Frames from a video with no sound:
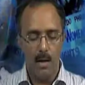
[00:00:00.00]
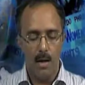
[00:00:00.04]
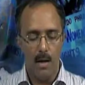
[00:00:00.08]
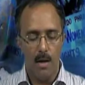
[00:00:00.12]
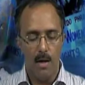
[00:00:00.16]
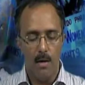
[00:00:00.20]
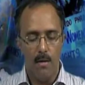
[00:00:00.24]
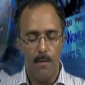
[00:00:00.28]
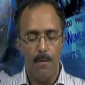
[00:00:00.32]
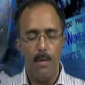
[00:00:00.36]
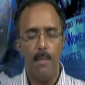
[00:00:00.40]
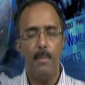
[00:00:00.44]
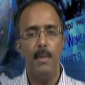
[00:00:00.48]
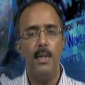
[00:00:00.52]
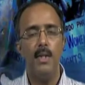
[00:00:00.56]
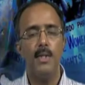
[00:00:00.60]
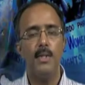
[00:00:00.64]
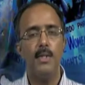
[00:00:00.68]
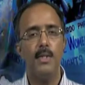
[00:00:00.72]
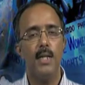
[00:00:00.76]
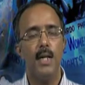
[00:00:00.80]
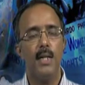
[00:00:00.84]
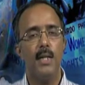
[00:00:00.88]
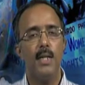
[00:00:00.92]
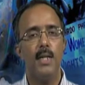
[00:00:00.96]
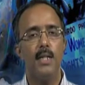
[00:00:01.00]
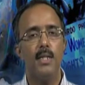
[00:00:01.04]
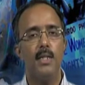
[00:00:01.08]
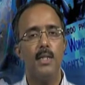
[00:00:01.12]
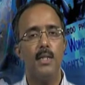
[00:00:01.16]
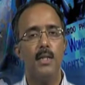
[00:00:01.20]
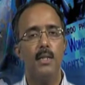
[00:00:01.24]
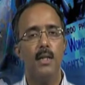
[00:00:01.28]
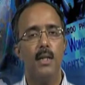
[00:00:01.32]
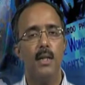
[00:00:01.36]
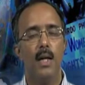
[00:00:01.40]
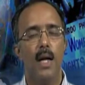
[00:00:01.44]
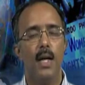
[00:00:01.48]
Feminist studies
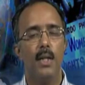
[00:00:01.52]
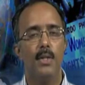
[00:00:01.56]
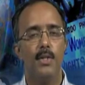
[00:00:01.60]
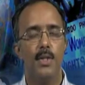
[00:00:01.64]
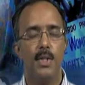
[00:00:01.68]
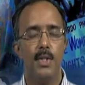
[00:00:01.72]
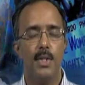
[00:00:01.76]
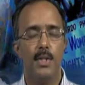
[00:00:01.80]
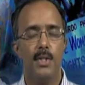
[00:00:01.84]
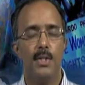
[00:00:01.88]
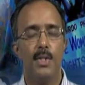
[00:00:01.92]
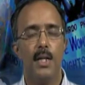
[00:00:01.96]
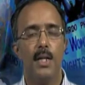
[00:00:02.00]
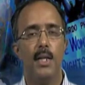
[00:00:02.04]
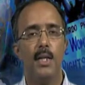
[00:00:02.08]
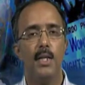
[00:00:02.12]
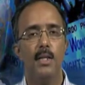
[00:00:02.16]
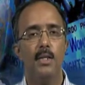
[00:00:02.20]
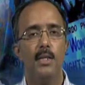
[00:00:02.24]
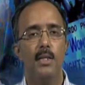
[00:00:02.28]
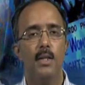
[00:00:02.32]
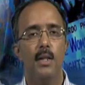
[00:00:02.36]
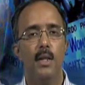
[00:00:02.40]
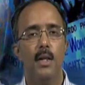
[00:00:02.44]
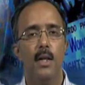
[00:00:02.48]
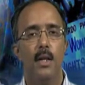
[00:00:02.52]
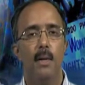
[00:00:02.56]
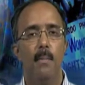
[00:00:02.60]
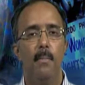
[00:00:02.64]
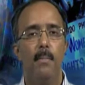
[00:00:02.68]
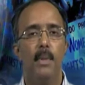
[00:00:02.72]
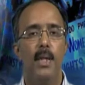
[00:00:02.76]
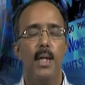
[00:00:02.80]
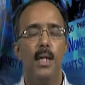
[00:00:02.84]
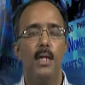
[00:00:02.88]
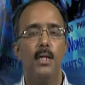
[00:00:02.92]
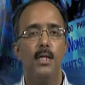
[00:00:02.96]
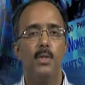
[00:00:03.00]
and gender studies
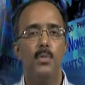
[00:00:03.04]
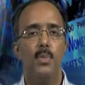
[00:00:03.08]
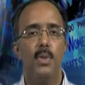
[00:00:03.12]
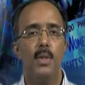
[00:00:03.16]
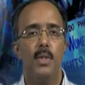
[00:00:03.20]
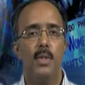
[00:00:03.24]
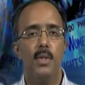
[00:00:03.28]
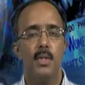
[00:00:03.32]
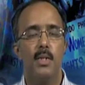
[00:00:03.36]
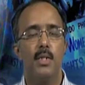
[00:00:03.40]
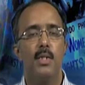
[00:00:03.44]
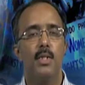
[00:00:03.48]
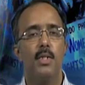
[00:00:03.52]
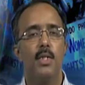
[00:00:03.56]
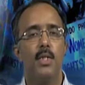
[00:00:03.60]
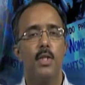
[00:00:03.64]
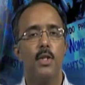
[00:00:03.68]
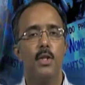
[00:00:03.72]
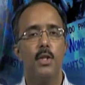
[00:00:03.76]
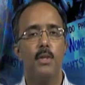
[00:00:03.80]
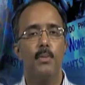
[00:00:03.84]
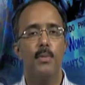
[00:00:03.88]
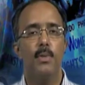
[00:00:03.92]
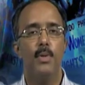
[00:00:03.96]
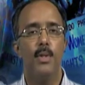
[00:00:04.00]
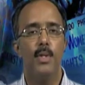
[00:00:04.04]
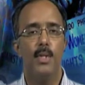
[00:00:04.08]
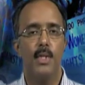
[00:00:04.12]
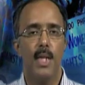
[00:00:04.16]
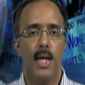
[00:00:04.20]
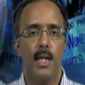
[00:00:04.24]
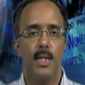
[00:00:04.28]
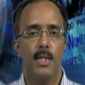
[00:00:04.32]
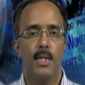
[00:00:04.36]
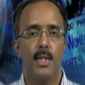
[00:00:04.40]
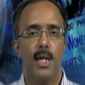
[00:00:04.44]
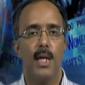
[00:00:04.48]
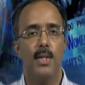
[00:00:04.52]
begins with this distinction between
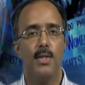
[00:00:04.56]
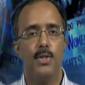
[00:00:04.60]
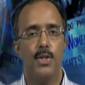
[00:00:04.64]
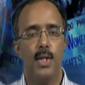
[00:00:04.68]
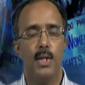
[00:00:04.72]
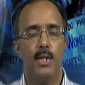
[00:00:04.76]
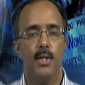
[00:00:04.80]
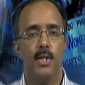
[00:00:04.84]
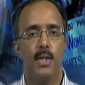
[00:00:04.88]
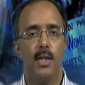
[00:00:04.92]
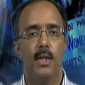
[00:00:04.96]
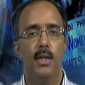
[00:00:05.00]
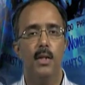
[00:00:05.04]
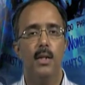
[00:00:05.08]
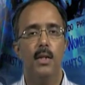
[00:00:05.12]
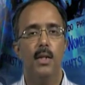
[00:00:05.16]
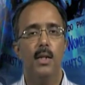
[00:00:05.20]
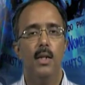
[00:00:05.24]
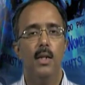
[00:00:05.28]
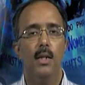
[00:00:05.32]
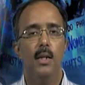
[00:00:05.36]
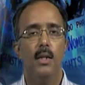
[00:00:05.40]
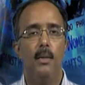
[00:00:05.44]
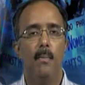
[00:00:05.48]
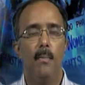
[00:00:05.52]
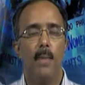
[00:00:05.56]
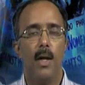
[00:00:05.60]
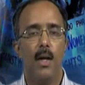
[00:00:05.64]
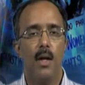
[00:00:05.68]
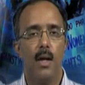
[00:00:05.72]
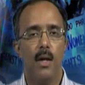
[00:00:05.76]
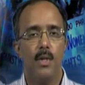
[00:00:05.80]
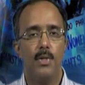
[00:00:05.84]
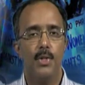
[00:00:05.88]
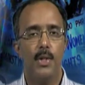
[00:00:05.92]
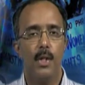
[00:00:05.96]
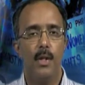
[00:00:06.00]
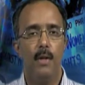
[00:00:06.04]
sex and gender, the
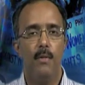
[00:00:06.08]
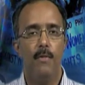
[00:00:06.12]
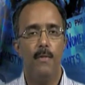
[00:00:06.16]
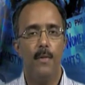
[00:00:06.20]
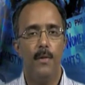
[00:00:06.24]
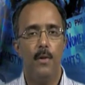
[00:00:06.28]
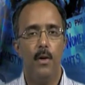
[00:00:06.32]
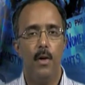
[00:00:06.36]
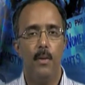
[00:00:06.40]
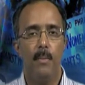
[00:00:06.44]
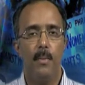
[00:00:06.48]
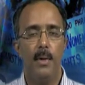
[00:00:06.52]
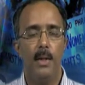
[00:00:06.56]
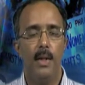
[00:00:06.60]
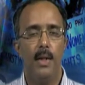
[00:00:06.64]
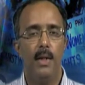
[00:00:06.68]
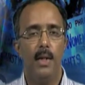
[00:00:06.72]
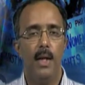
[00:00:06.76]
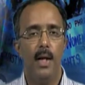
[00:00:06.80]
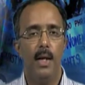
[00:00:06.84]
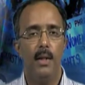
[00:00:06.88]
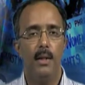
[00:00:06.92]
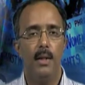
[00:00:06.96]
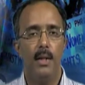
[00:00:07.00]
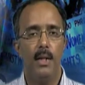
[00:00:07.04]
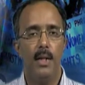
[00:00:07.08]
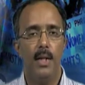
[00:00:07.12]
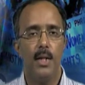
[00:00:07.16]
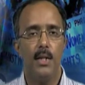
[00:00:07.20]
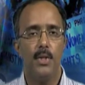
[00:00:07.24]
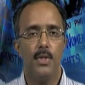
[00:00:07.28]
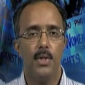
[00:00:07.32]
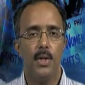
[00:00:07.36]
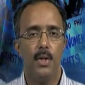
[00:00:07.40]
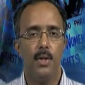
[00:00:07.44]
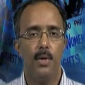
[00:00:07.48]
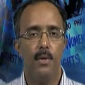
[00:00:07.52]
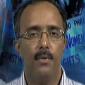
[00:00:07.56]
biological phenomenon and the
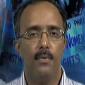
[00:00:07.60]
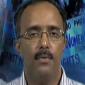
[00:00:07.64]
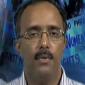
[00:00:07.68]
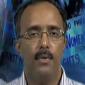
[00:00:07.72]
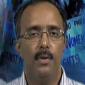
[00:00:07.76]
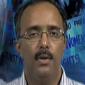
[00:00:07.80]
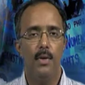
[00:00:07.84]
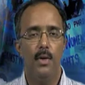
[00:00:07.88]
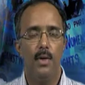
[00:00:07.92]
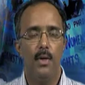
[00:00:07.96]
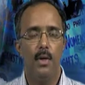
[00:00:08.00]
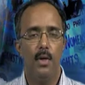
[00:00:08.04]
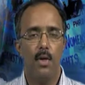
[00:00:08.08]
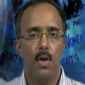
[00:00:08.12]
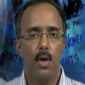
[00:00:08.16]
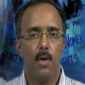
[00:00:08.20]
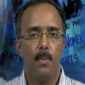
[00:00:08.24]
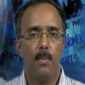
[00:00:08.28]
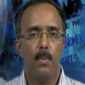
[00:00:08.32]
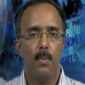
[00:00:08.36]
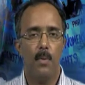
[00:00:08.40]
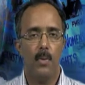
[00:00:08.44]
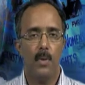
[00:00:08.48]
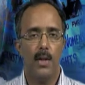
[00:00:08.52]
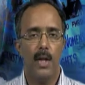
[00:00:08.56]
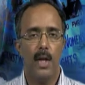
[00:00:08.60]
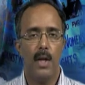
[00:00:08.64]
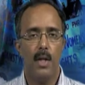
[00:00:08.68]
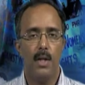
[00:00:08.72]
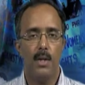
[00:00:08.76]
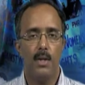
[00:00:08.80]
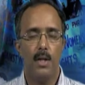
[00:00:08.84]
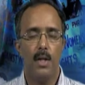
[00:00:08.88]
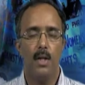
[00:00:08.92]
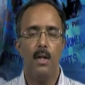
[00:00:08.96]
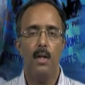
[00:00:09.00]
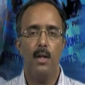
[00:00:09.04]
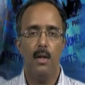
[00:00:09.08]
nature of
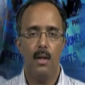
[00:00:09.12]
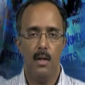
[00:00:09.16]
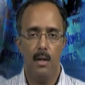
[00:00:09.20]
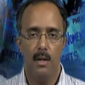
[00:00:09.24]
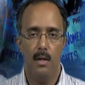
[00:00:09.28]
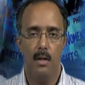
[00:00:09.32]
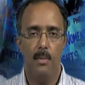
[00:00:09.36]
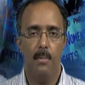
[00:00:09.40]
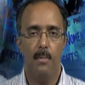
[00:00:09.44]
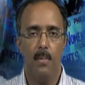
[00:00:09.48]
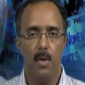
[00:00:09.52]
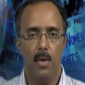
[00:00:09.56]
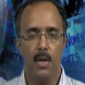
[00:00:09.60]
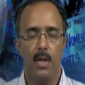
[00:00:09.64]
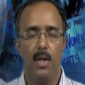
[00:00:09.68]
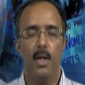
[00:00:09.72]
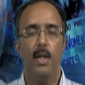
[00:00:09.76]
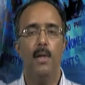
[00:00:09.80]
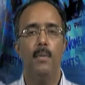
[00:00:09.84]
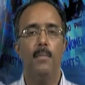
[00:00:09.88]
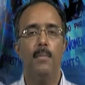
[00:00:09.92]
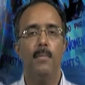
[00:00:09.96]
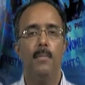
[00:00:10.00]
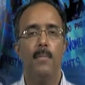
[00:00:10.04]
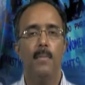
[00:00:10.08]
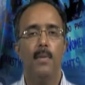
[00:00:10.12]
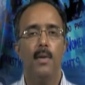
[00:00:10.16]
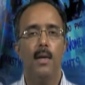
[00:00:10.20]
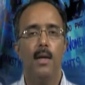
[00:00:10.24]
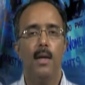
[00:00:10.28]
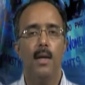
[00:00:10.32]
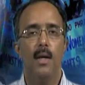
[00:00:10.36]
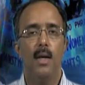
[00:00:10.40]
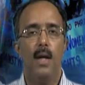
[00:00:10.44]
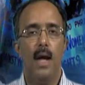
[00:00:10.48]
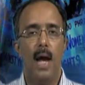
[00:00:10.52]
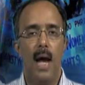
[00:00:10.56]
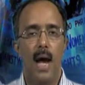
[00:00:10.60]
corporeality, body,
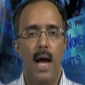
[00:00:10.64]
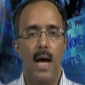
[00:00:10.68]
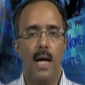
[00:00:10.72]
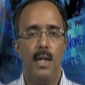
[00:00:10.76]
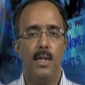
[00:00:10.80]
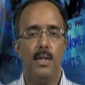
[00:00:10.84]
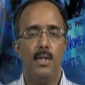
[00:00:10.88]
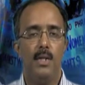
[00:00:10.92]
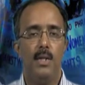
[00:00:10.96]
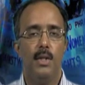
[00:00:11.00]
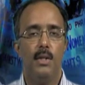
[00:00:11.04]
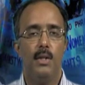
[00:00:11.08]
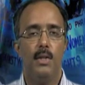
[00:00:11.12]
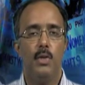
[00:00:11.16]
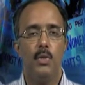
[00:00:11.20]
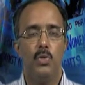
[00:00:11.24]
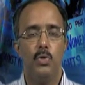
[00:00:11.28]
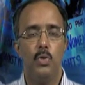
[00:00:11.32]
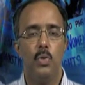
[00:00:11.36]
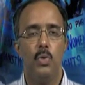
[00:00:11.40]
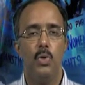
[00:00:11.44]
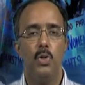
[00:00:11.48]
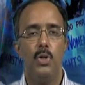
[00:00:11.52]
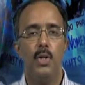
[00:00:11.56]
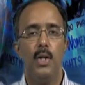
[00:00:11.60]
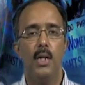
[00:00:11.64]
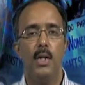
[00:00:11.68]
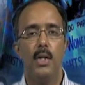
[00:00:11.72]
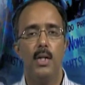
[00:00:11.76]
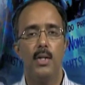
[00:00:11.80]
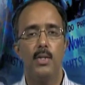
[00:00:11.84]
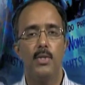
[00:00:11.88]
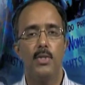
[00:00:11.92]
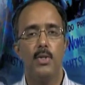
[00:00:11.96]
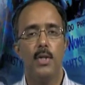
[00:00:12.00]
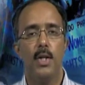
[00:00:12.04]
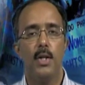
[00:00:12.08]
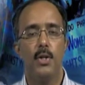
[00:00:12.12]
and the social
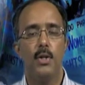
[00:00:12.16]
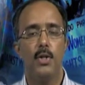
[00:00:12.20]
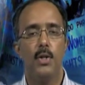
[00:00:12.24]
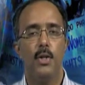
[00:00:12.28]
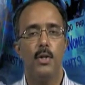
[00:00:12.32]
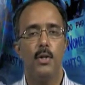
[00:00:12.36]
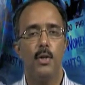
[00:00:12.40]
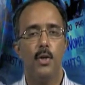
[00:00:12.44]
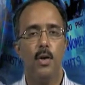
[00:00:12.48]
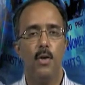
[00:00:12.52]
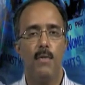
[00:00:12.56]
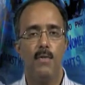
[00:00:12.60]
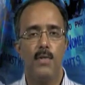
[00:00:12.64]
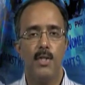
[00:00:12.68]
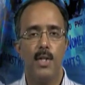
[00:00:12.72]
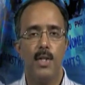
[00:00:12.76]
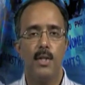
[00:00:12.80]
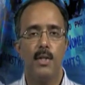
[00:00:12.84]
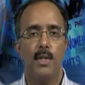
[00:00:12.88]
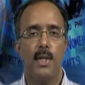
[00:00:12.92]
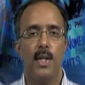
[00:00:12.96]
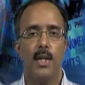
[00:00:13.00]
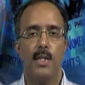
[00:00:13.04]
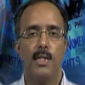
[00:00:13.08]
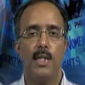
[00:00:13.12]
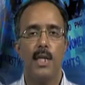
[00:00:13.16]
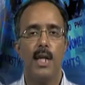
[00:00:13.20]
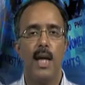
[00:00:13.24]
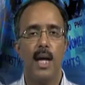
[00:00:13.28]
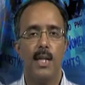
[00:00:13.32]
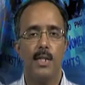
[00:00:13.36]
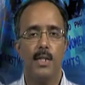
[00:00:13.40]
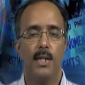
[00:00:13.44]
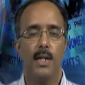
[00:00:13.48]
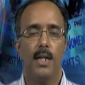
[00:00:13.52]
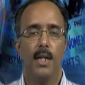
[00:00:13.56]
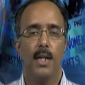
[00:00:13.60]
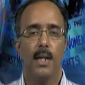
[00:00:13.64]
construction of gender as a
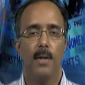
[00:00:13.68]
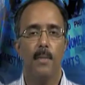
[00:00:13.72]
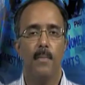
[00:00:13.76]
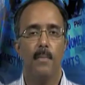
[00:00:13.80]
category.